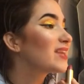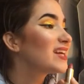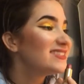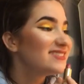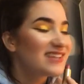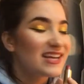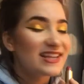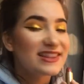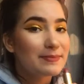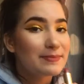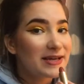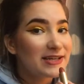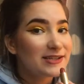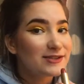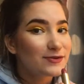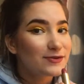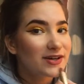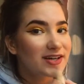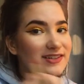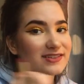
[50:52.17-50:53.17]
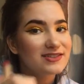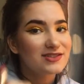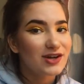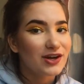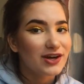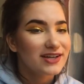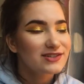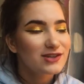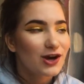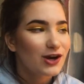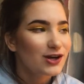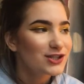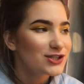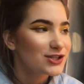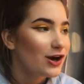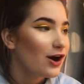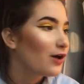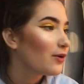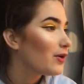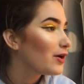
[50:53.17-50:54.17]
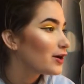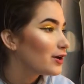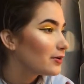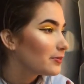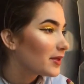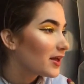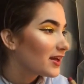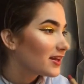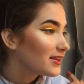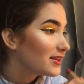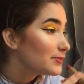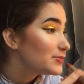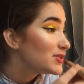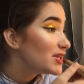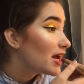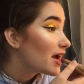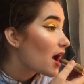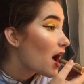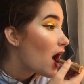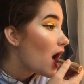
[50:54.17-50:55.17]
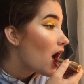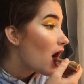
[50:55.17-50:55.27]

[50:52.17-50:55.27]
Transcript: set the base for it. Sorry, it's hard to talk while you're applying lipstick.